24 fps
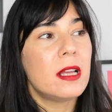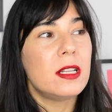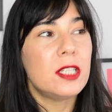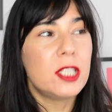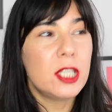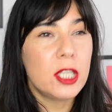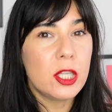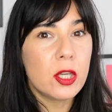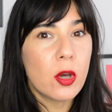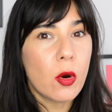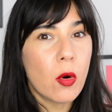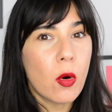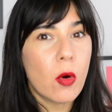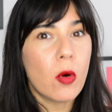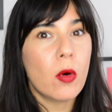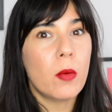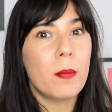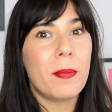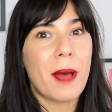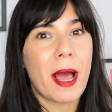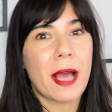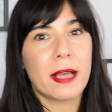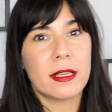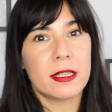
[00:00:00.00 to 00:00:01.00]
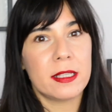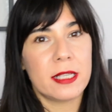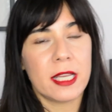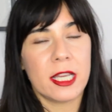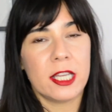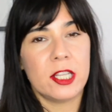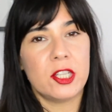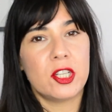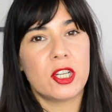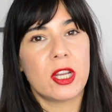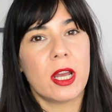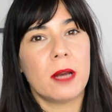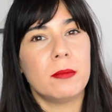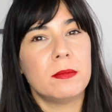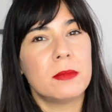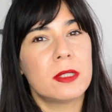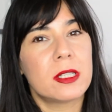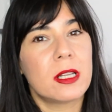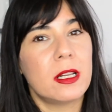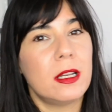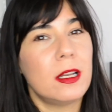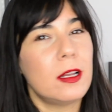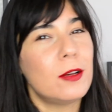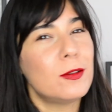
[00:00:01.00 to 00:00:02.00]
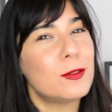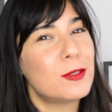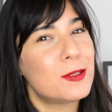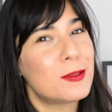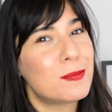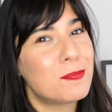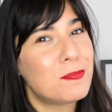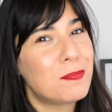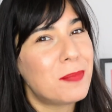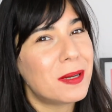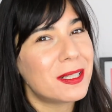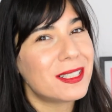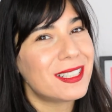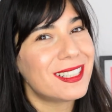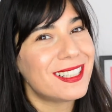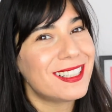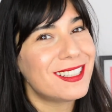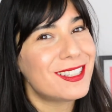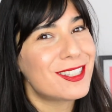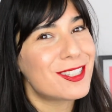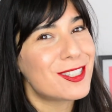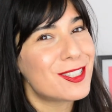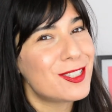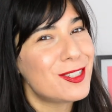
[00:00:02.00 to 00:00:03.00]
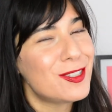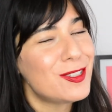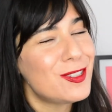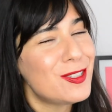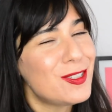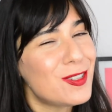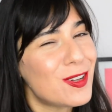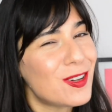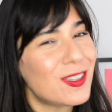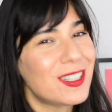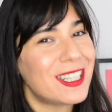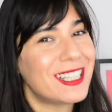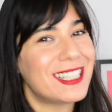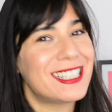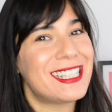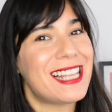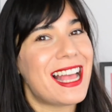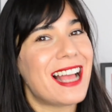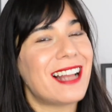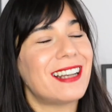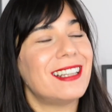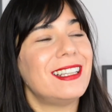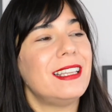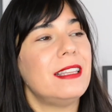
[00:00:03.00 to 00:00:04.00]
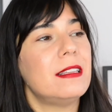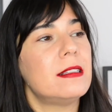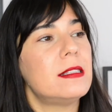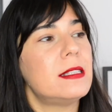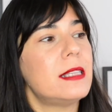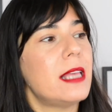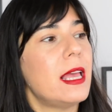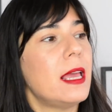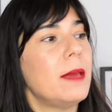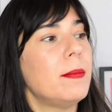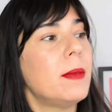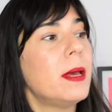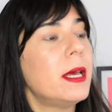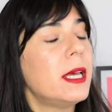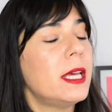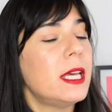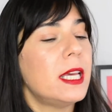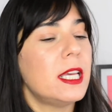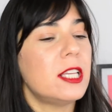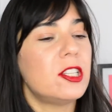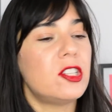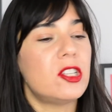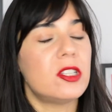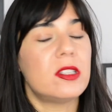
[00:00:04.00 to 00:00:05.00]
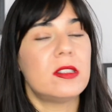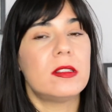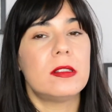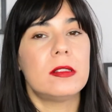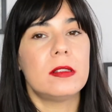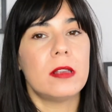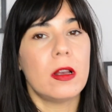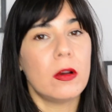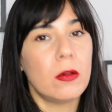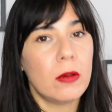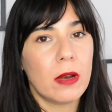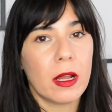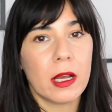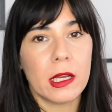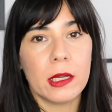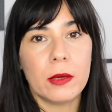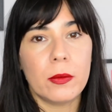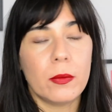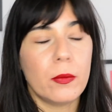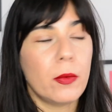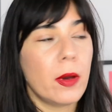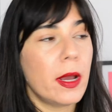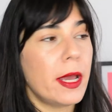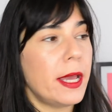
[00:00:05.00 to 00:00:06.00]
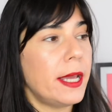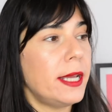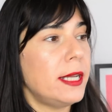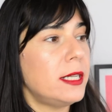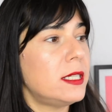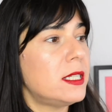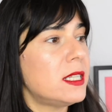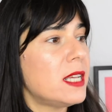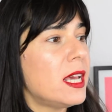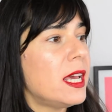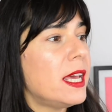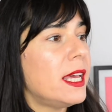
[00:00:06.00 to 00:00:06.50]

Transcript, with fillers: Dior backstage comes close, but it's not exactly the same. It's just so lightweight.